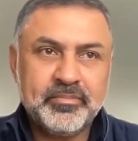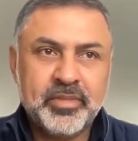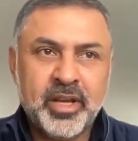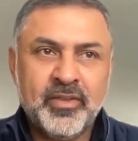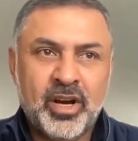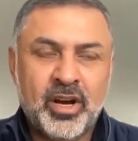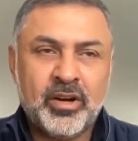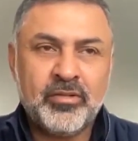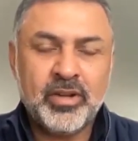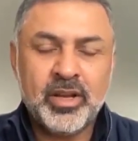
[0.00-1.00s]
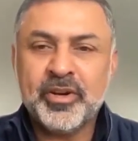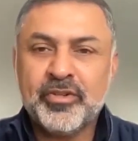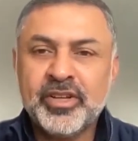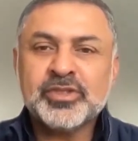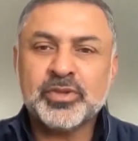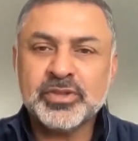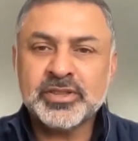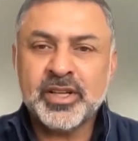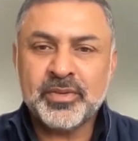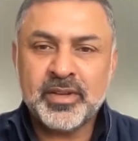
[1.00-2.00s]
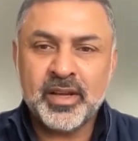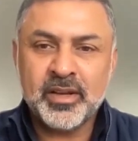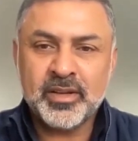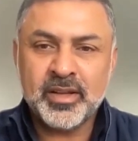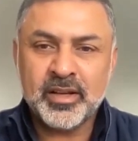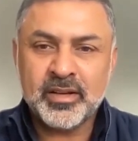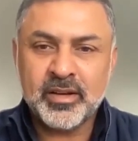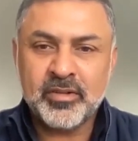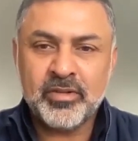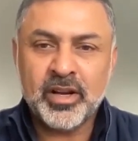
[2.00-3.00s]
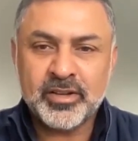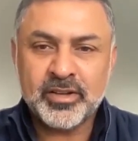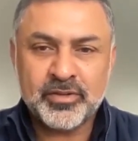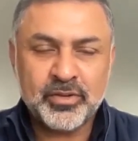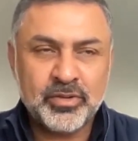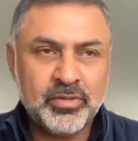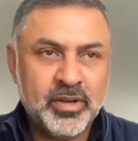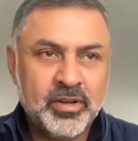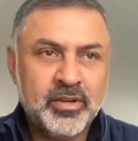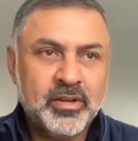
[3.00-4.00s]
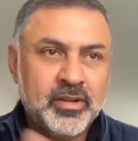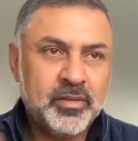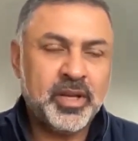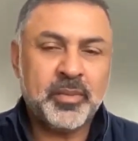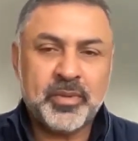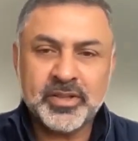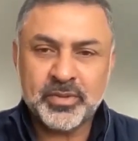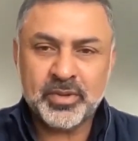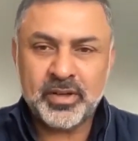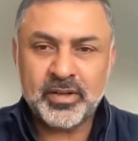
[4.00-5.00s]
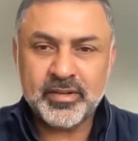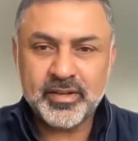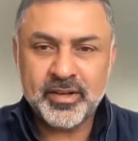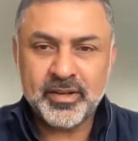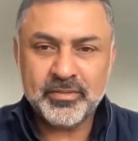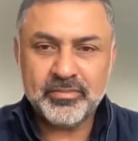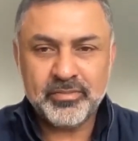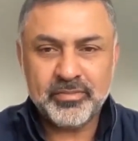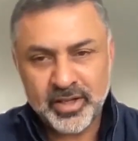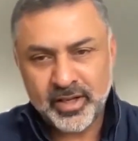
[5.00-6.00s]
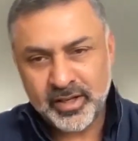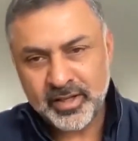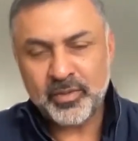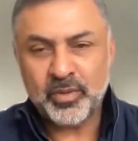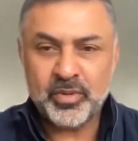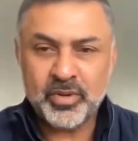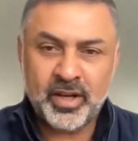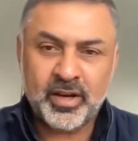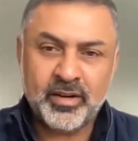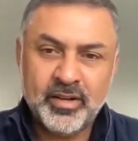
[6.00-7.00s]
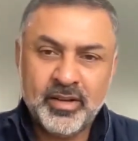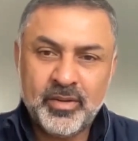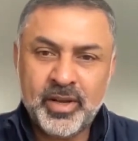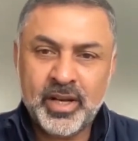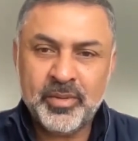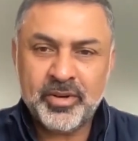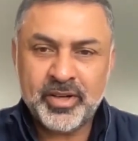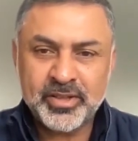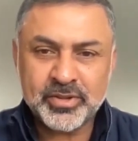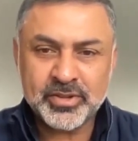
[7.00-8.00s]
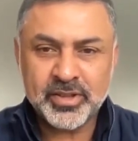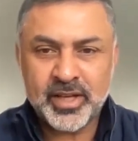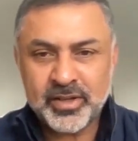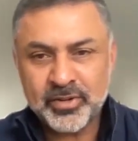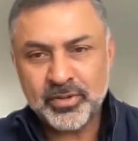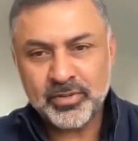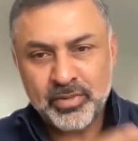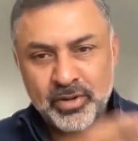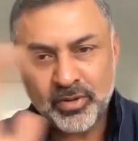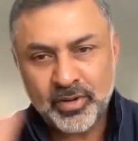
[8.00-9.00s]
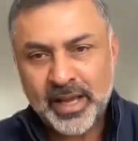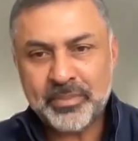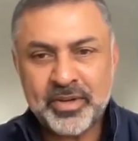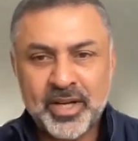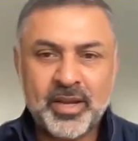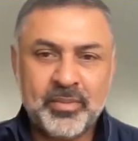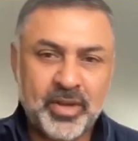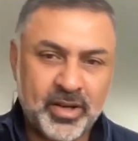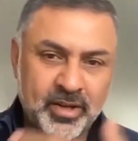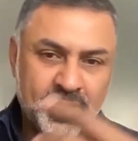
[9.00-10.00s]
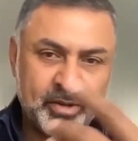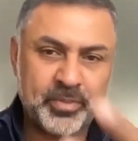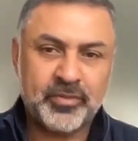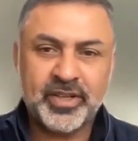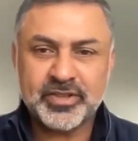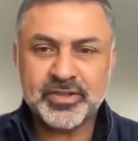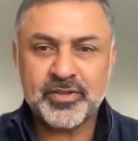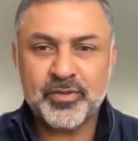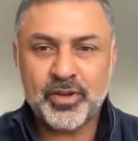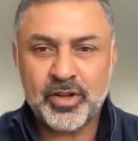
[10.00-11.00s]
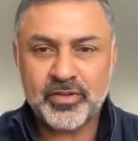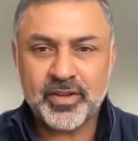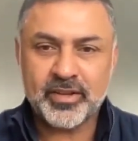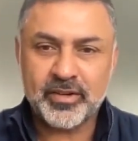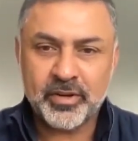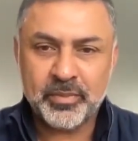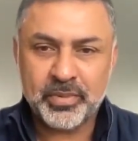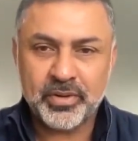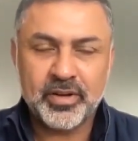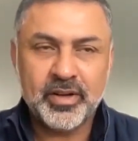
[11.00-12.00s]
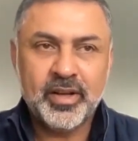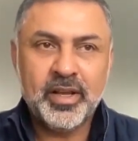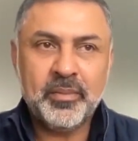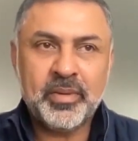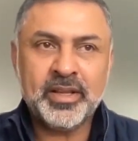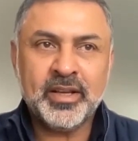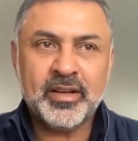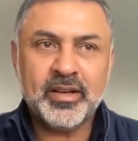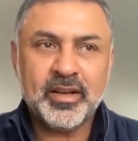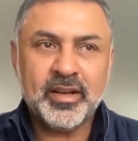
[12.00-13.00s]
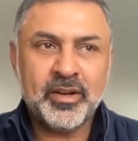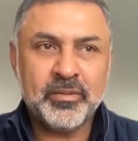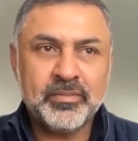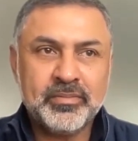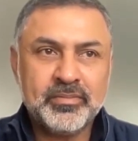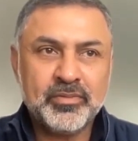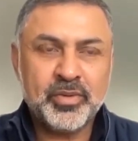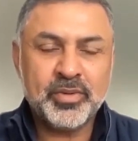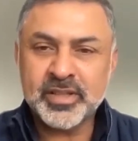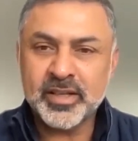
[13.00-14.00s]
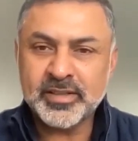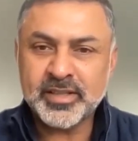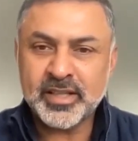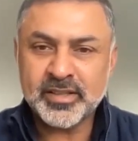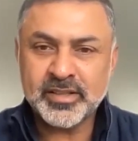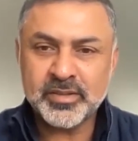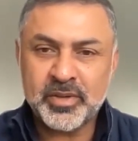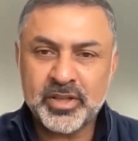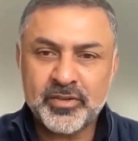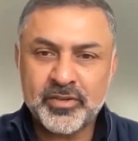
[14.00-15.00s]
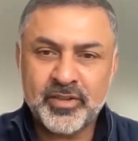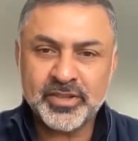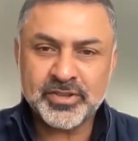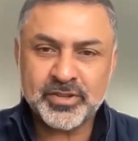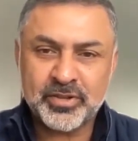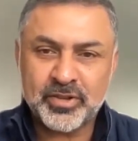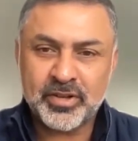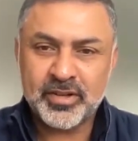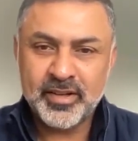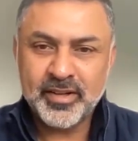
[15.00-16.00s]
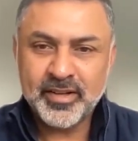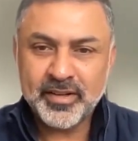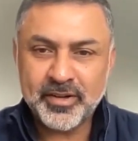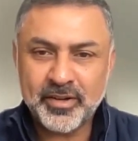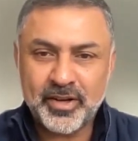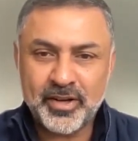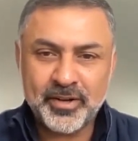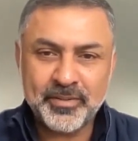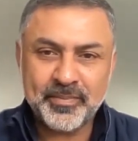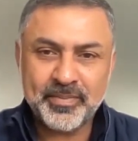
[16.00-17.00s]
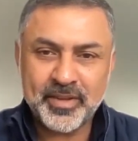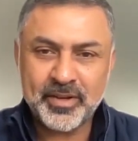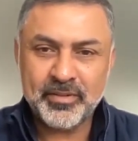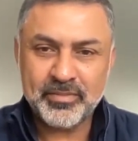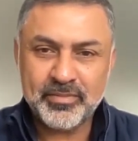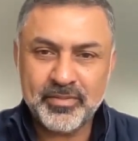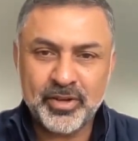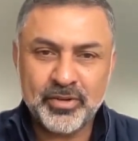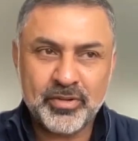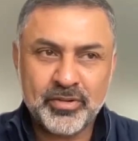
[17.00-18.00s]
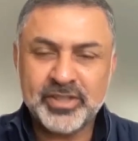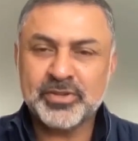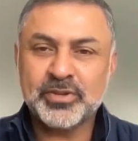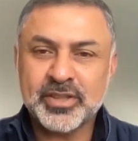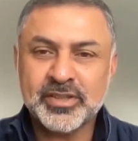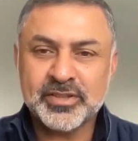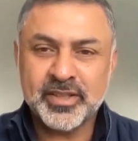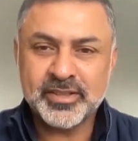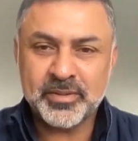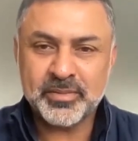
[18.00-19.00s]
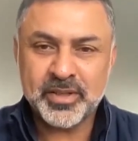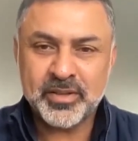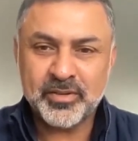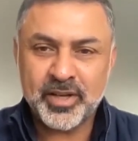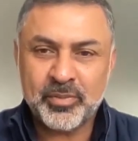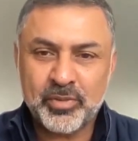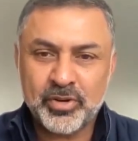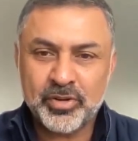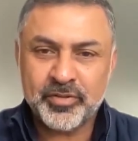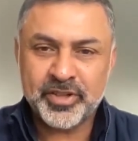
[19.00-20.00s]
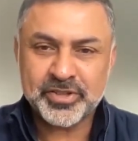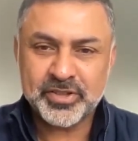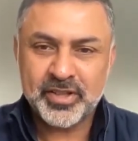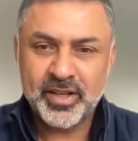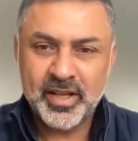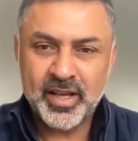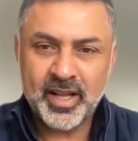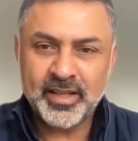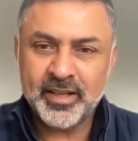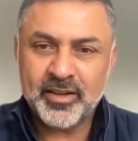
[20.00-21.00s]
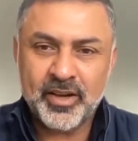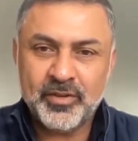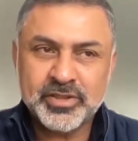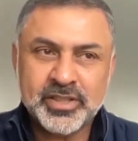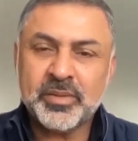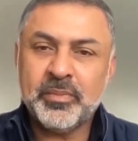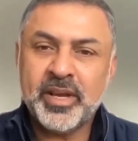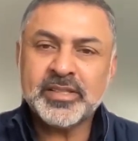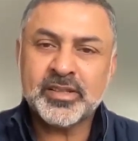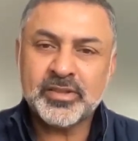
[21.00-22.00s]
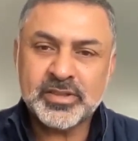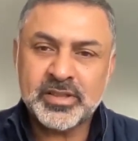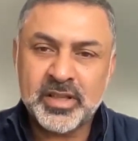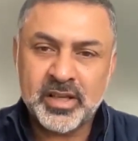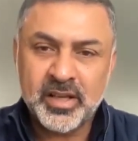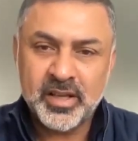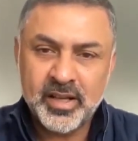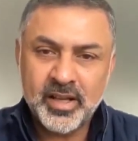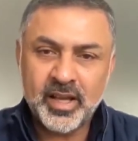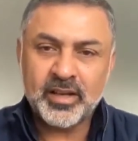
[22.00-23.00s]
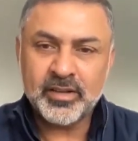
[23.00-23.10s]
given our limited resources, I would say. I think relative to many parts of the world, be in India, when we were there, we had limited resource, and you had to go borrow lab time, you had to get your professors involved, get their input. But I think, what do we say, necessity is the mother of invention, or when you resource constrain something, you get more innovation. I think it was just amazing to see, and